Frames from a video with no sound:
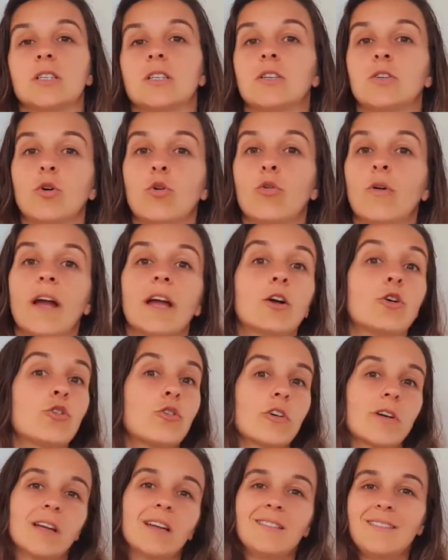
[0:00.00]

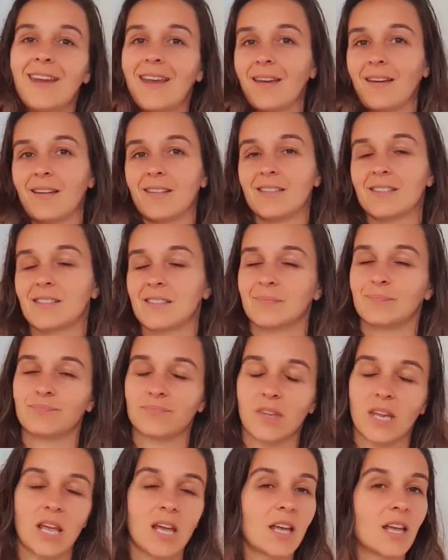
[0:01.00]
Gregorian years
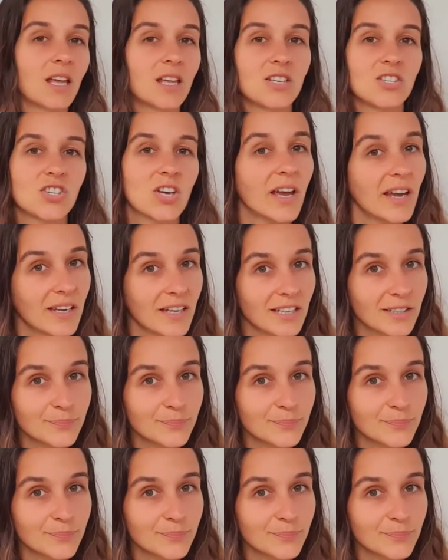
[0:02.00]
it can take